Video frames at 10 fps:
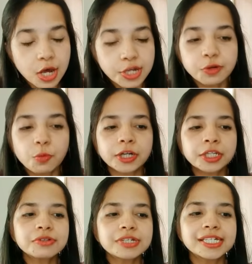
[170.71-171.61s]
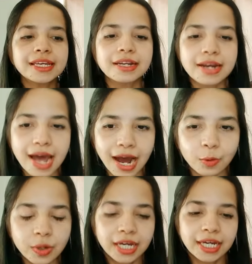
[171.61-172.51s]
So what you see
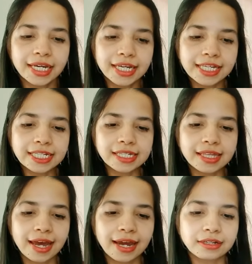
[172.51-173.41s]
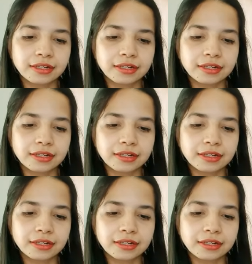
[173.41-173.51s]
now is that